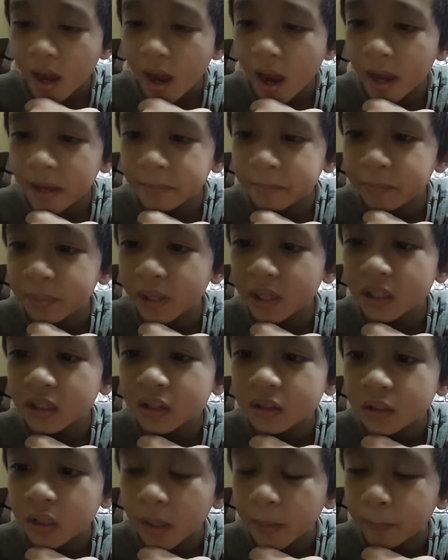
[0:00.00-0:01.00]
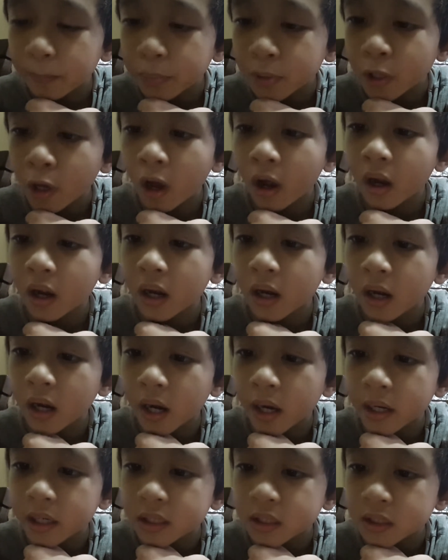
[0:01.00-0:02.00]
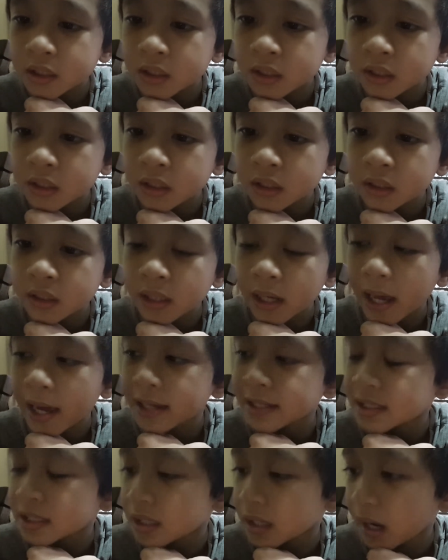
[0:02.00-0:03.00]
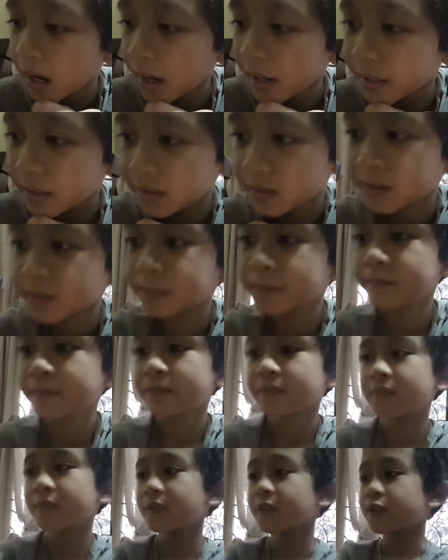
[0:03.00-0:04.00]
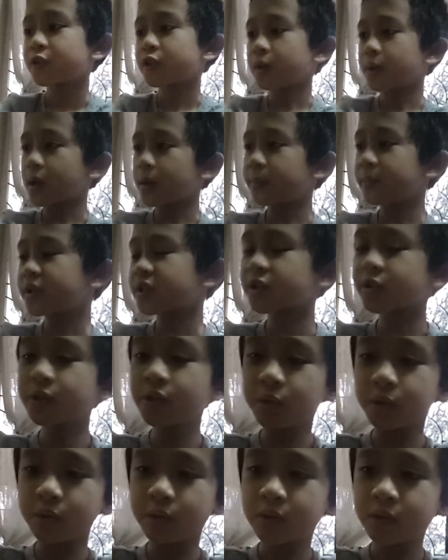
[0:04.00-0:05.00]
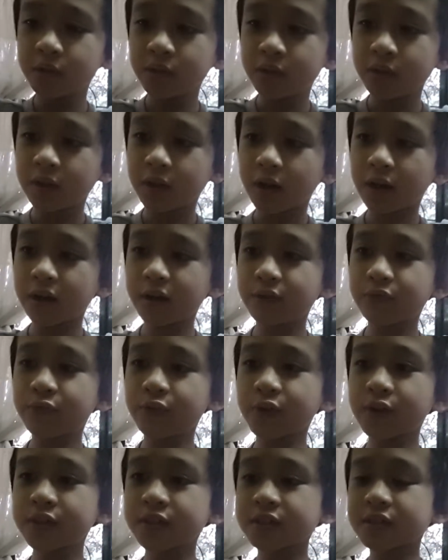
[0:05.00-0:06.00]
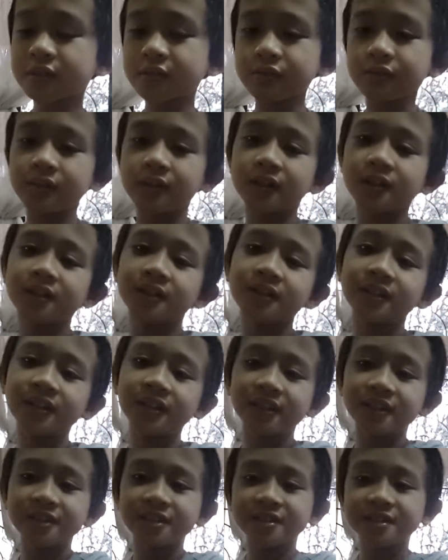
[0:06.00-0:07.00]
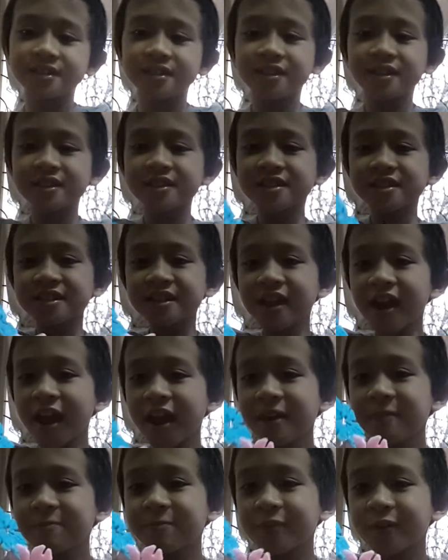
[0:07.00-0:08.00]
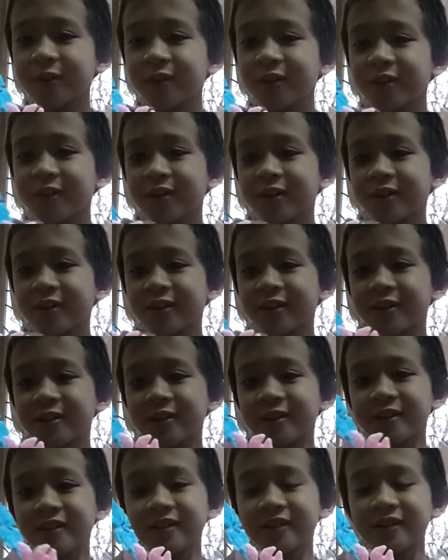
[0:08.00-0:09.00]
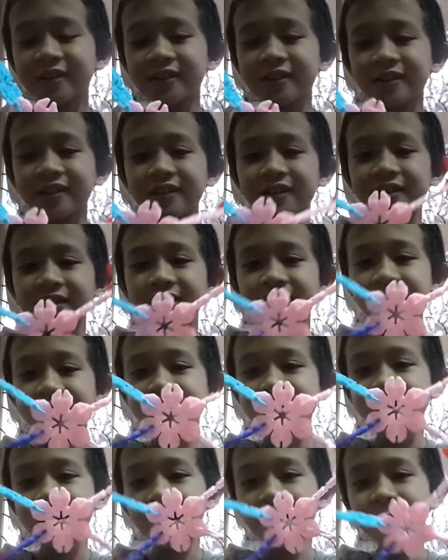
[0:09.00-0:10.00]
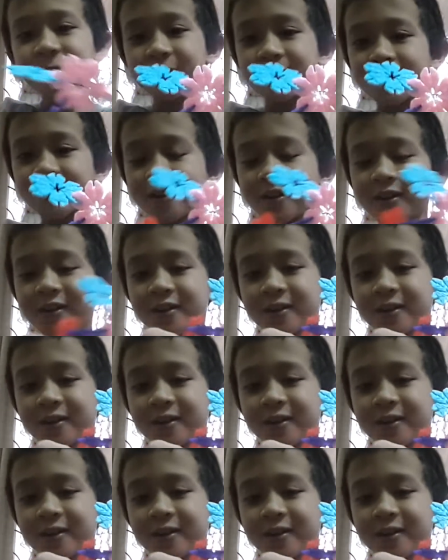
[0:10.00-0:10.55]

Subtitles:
I built a block gun last night. So let me show you. Our first one is the sniper. The sniper.